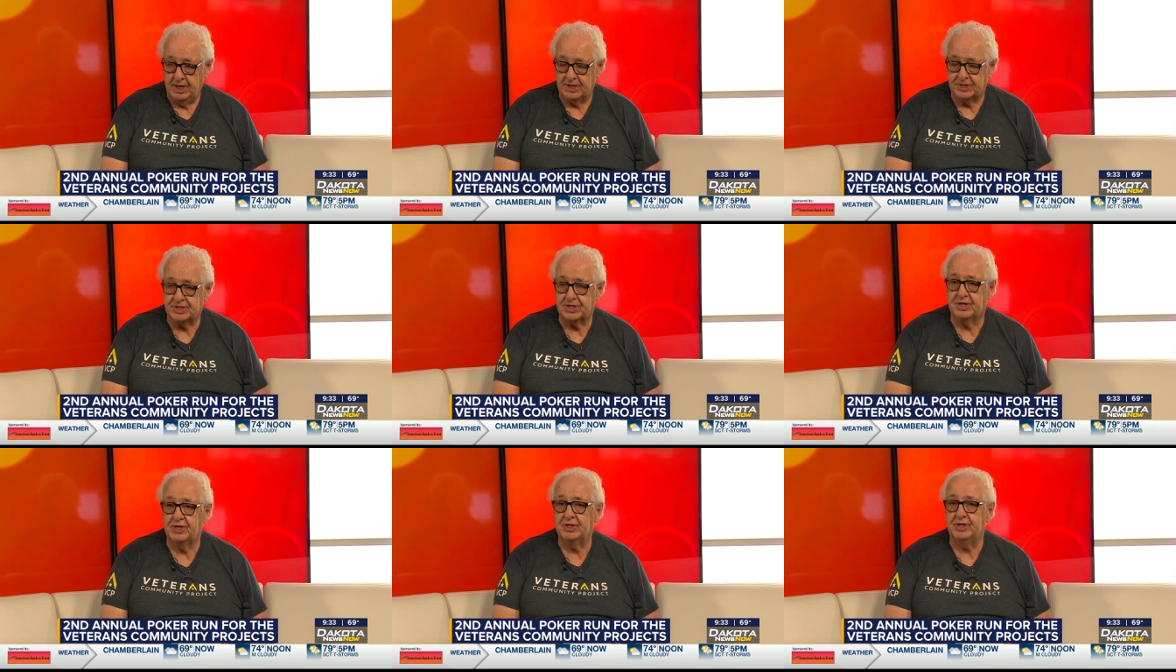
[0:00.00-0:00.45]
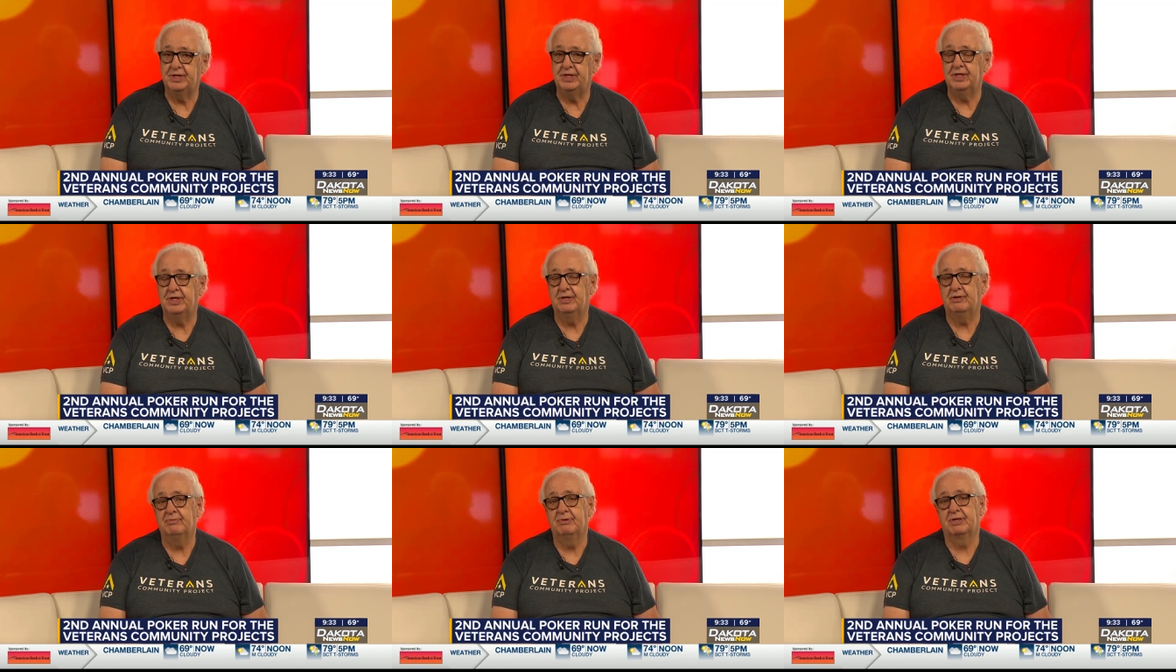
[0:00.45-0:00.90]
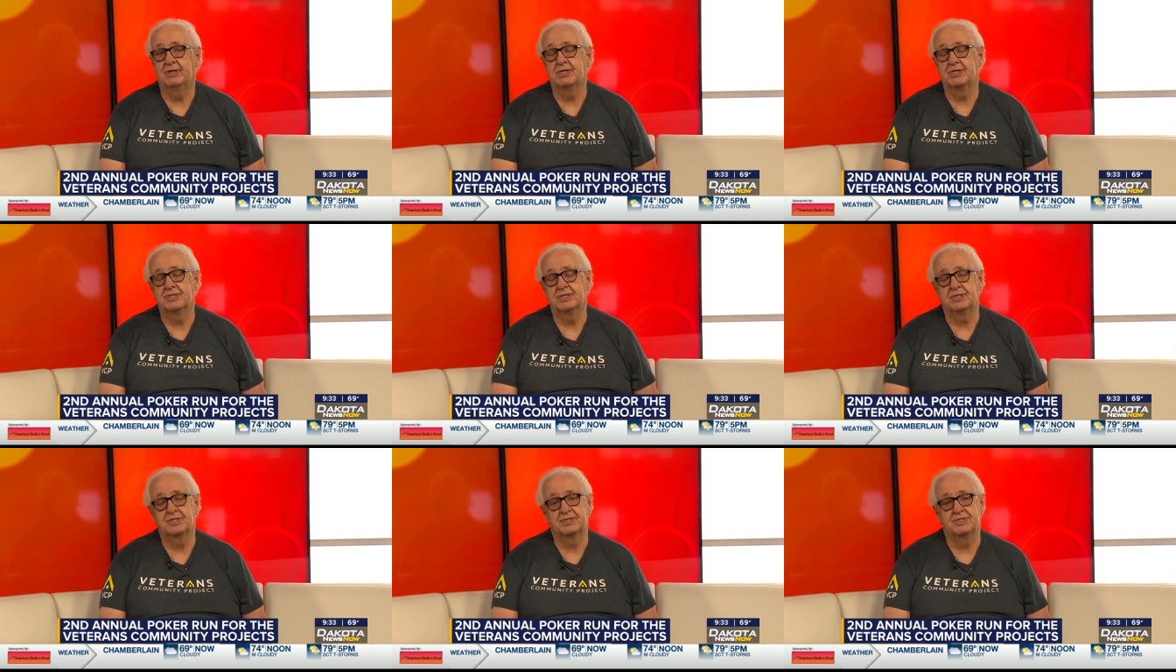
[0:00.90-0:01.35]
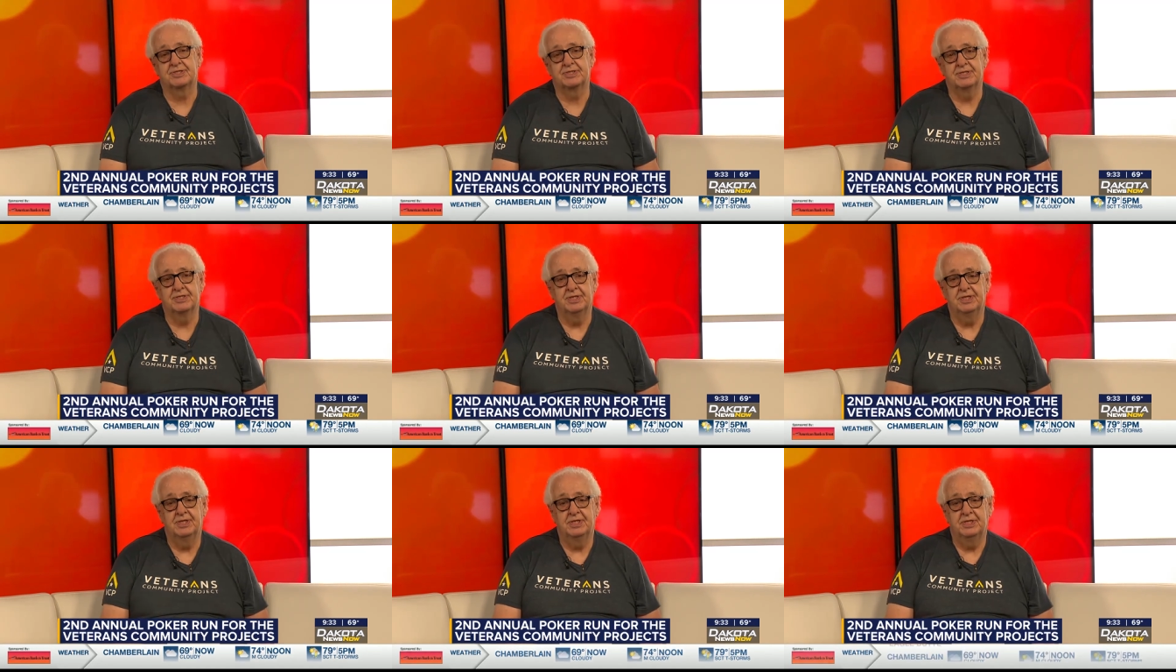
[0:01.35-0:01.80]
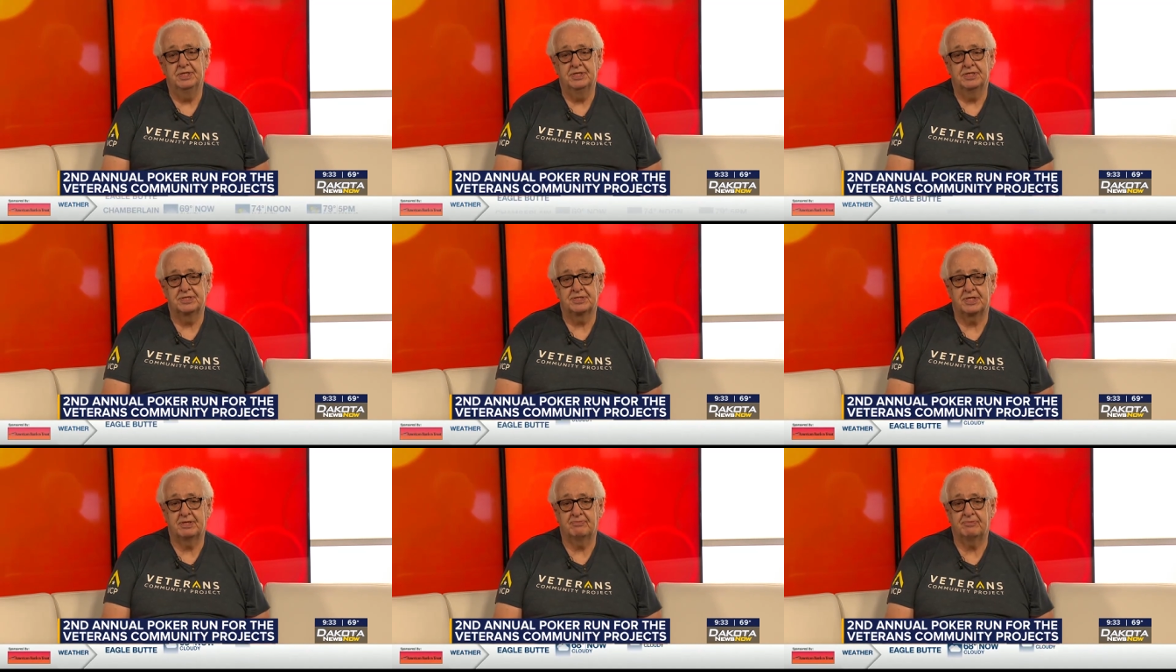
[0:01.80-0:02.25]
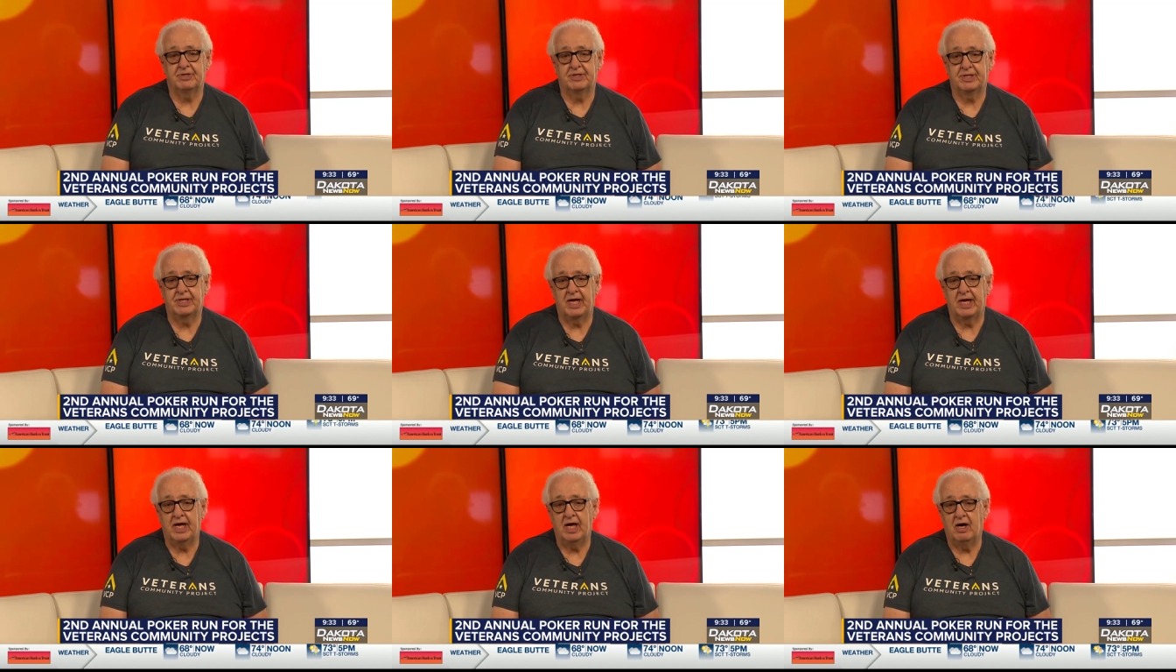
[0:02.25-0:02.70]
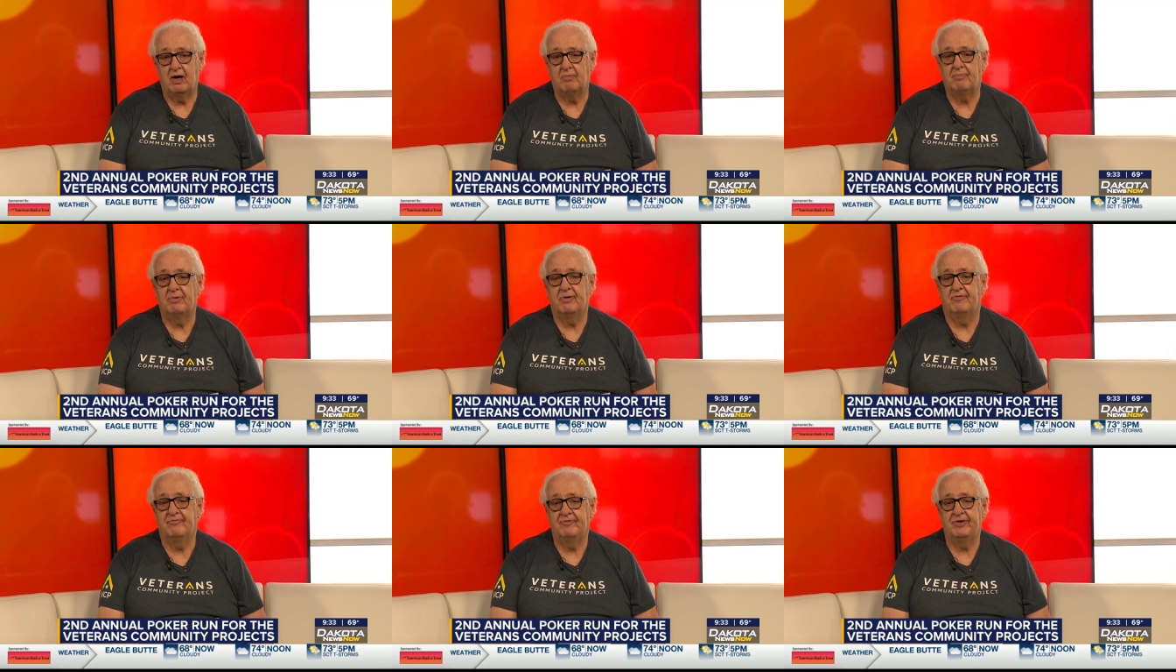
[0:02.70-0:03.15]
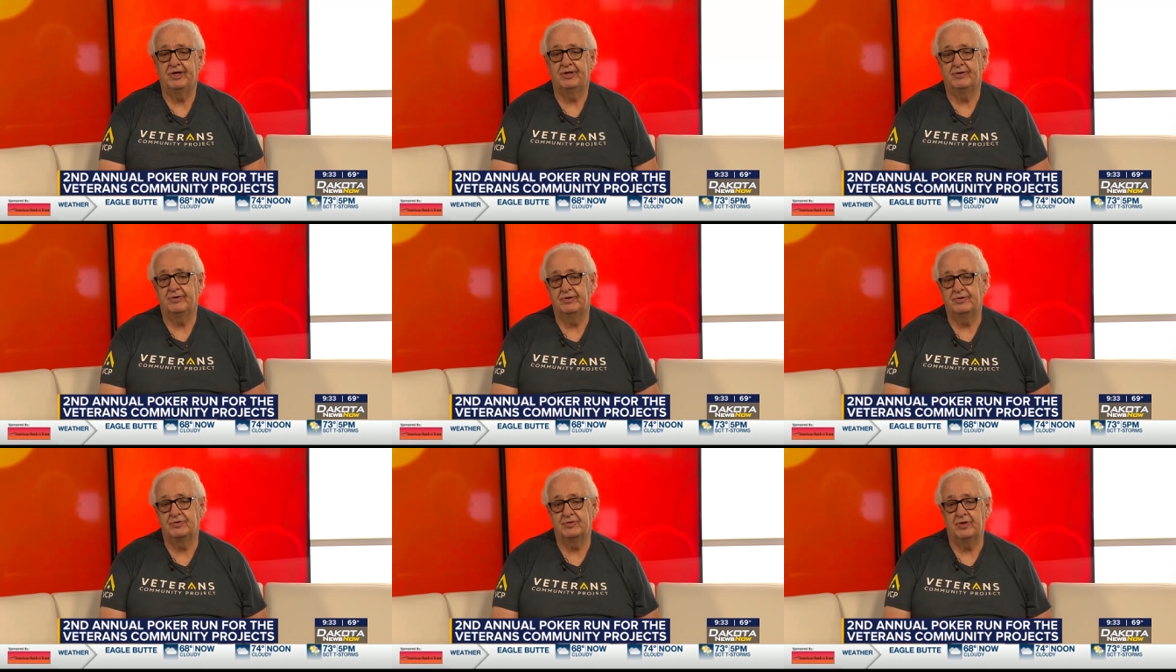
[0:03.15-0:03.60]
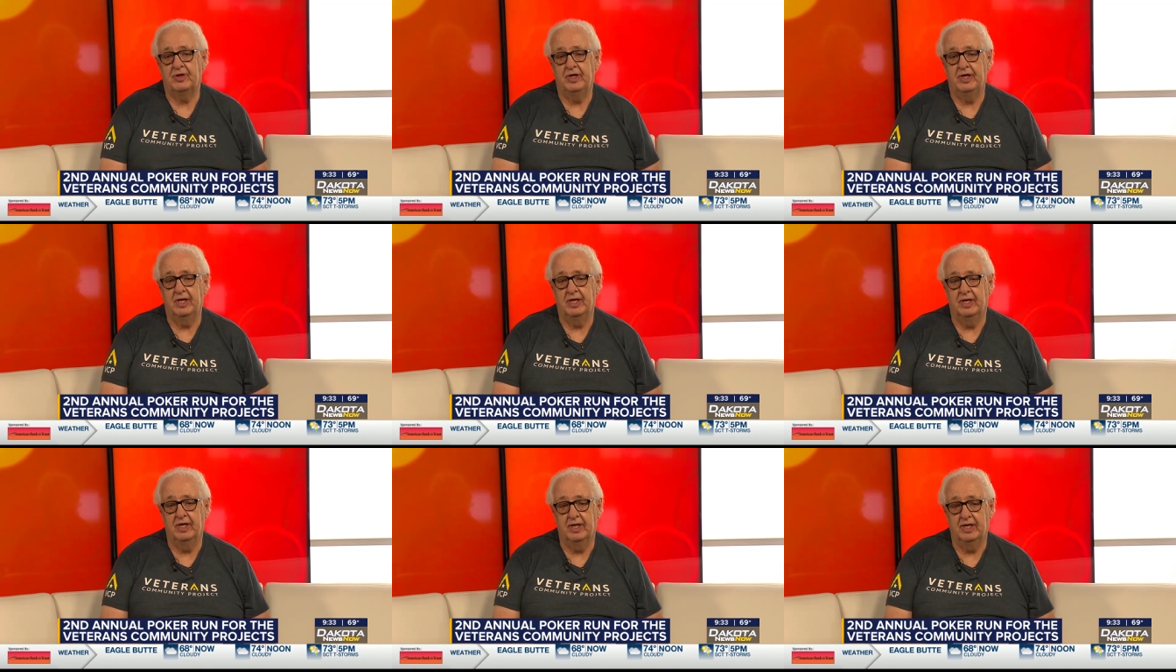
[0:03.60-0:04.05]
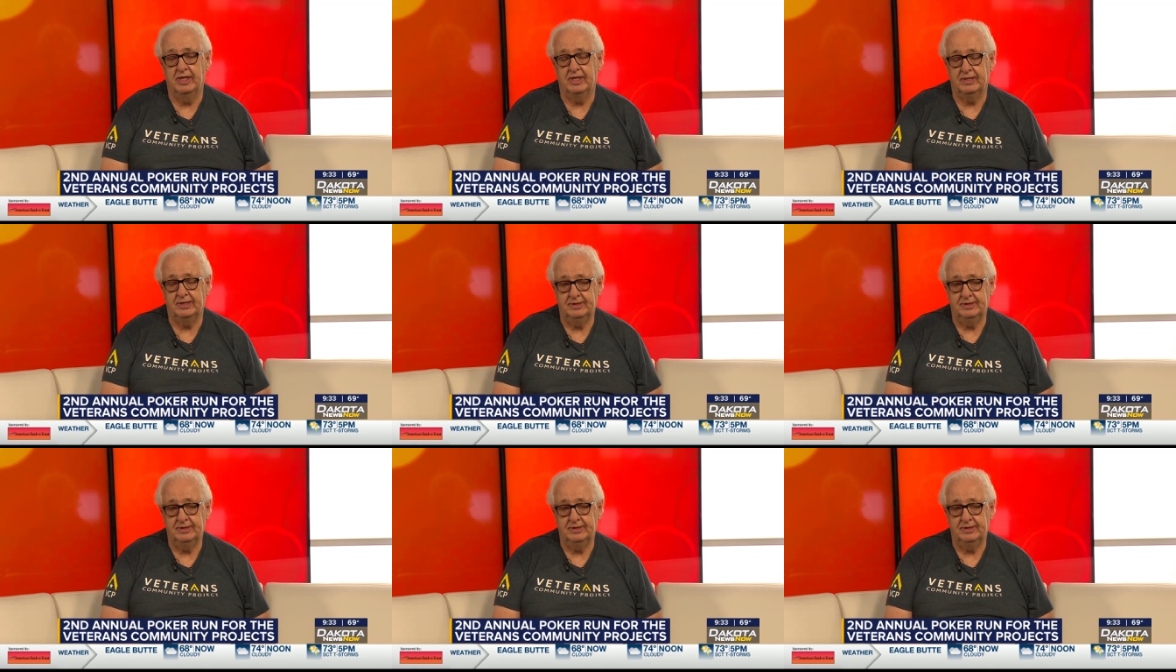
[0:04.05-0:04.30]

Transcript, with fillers: it's a good deal because it's something to help our veterans. And uh,